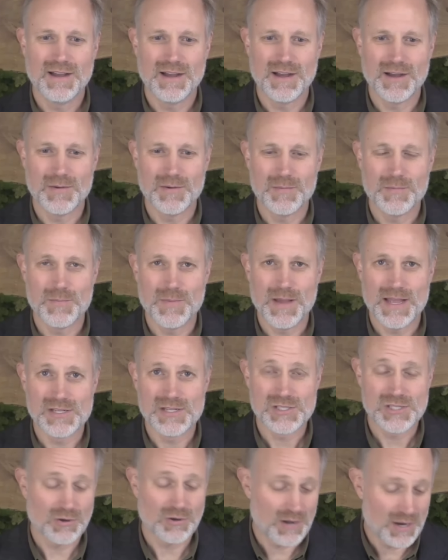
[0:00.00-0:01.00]

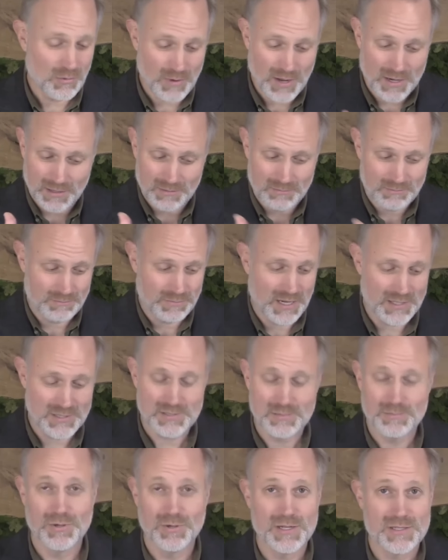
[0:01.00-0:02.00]
And so I went and
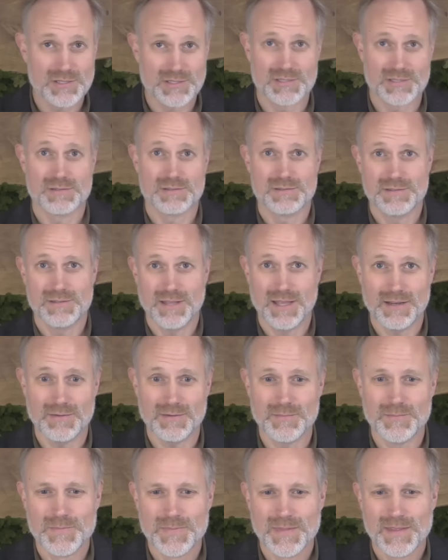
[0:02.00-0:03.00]
bought some puts
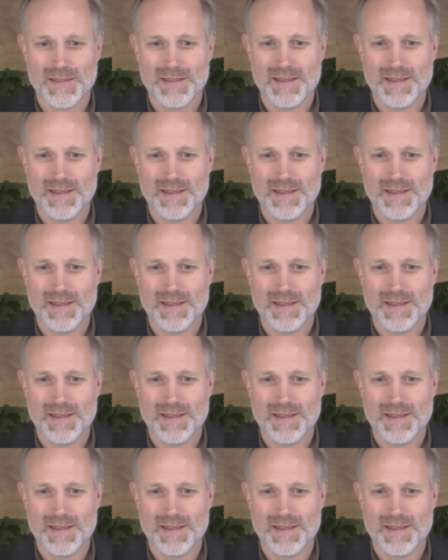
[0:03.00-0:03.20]
then. Yep.